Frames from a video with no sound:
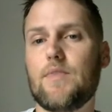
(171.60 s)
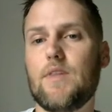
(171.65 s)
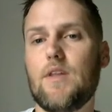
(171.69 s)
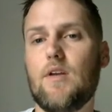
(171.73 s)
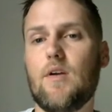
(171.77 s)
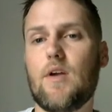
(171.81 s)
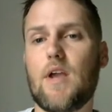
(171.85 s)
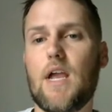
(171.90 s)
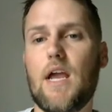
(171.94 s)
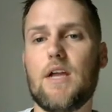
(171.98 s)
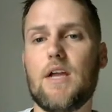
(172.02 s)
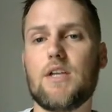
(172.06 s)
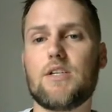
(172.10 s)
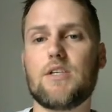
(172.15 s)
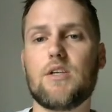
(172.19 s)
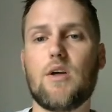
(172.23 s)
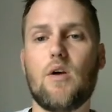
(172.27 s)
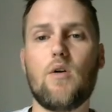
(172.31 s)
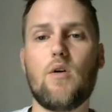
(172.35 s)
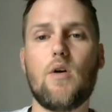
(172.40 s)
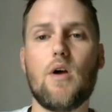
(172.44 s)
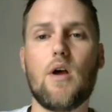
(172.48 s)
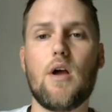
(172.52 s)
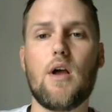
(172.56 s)
Okay,
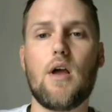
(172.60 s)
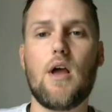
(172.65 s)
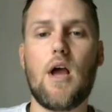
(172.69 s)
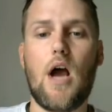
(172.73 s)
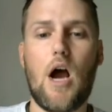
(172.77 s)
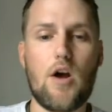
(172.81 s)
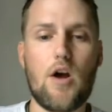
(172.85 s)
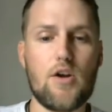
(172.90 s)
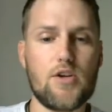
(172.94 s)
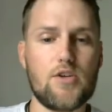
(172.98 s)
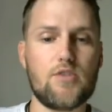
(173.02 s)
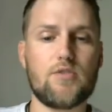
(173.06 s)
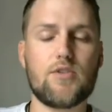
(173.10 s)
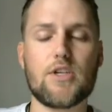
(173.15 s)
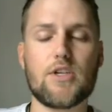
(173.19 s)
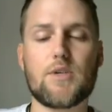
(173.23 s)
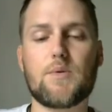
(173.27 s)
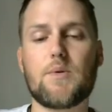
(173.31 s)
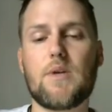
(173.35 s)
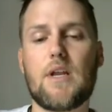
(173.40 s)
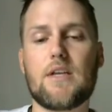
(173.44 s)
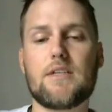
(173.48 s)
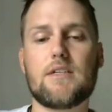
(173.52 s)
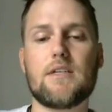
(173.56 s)
so I'll use this
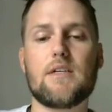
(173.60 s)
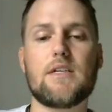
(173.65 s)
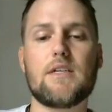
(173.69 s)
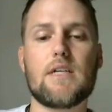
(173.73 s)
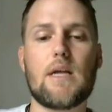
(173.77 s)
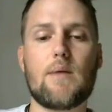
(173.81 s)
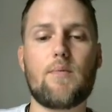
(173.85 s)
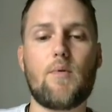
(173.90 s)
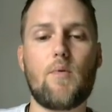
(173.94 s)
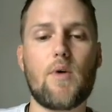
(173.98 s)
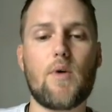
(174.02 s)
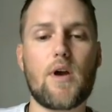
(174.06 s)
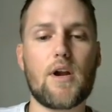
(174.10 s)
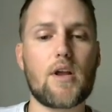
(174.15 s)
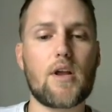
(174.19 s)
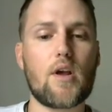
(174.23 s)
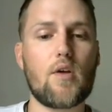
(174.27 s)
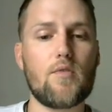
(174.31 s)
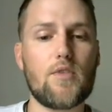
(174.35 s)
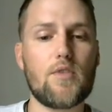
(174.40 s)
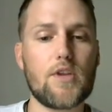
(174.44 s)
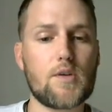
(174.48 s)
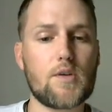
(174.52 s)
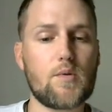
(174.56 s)
one as an example. We're going to
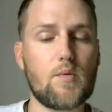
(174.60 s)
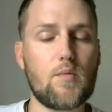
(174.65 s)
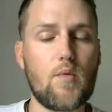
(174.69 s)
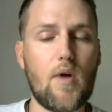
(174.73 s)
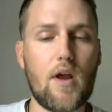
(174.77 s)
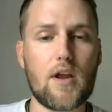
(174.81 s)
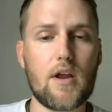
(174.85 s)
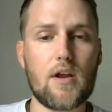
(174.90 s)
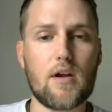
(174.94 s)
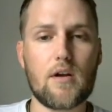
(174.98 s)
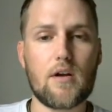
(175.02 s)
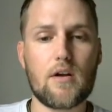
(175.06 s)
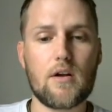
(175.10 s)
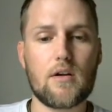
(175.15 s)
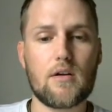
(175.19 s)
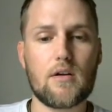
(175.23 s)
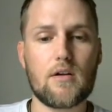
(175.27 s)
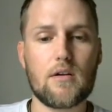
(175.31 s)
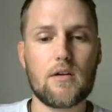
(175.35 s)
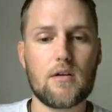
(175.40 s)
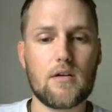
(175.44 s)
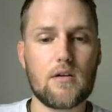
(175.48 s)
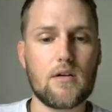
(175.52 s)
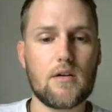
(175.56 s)
go this one right here,
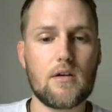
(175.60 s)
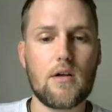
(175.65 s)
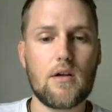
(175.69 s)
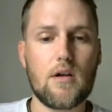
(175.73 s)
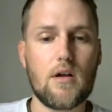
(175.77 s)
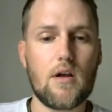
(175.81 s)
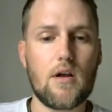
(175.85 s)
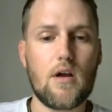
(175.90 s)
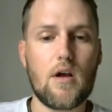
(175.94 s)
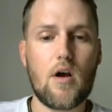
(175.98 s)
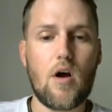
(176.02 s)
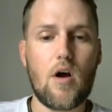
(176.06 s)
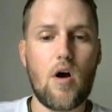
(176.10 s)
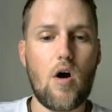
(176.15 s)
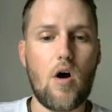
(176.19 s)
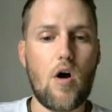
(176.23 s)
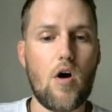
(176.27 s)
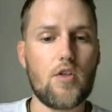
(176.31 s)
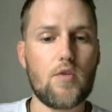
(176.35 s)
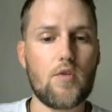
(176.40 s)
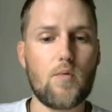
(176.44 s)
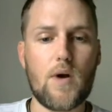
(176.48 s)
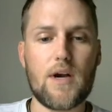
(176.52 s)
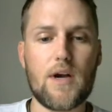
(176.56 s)

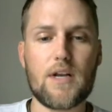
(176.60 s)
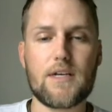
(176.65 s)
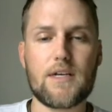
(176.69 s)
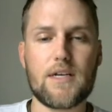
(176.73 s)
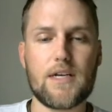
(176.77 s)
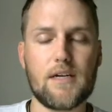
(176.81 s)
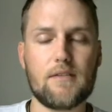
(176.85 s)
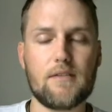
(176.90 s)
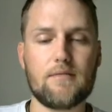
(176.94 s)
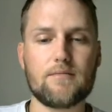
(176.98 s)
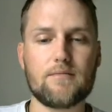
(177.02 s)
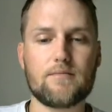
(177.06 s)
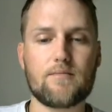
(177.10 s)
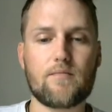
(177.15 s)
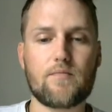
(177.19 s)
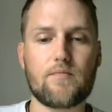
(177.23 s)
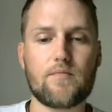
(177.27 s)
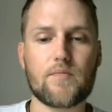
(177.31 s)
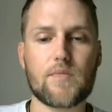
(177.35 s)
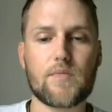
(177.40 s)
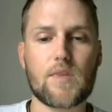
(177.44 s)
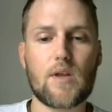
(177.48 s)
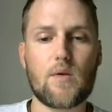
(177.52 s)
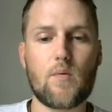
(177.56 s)
all the way to 10.
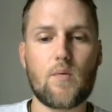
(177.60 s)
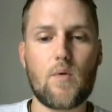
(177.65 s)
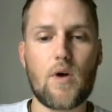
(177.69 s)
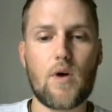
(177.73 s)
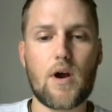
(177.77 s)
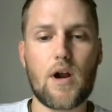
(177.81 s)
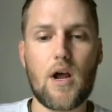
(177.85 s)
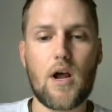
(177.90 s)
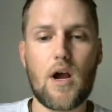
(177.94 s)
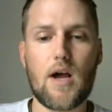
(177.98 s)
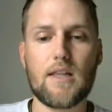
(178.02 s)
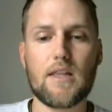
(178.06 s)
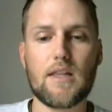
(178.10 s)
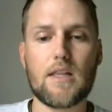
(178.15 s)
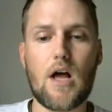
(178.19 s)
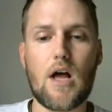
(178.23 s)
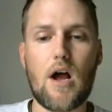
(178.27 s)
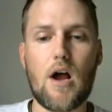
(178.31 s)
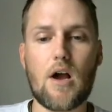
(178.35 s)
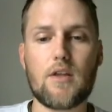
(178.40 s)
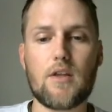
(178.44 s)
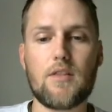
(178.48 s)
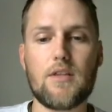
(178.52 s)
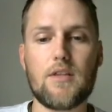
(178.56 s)
We're going to
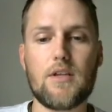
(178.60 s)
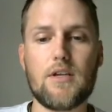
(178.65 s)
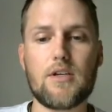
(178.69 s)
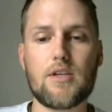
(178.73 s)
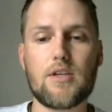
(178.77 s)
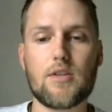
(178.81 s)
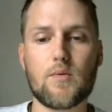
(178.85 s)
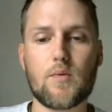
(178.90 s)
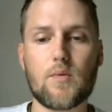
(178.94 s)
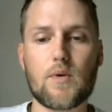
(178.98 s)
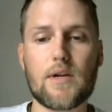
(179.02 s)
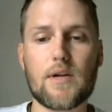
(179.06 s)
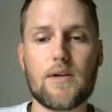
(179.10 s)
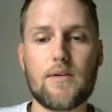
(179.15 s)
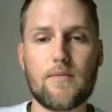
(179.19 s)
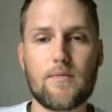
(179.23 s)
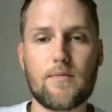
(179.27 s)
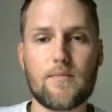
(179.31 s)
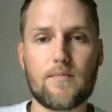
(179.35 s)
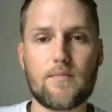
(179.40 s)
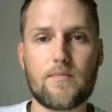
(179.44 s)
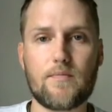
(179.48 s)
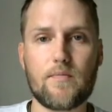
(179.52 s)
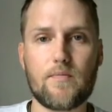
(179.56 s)
unlock these 3.
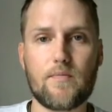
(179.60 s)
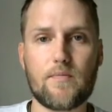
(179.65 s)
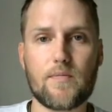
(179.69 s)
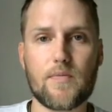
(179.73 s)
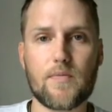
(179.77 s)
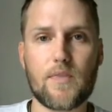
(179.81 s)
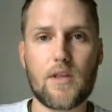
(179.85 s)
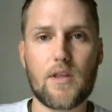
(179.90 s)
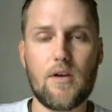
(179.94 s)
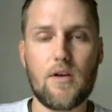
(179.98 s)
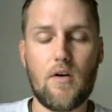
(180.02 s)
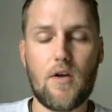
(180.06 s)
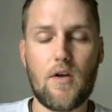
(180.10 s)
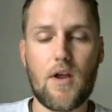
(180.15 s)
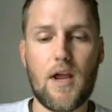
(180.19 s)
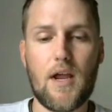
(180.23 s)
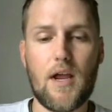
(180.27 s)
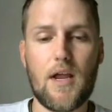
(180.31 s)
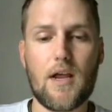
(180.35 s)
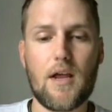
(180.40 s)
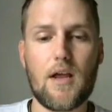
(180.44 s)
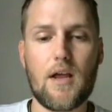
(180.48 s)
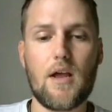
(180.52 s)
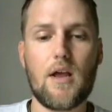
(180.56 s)

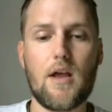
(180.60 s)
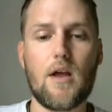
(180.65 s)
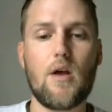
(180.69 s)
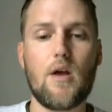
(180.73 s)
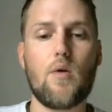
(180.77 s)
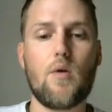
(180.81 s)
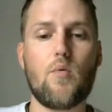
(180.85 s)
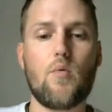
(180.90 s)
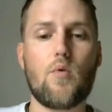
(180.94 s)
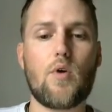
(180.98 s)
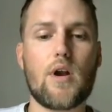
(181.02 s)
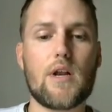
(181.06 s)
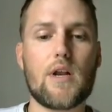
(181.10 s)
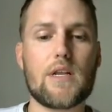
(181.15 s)
Okay, we're going to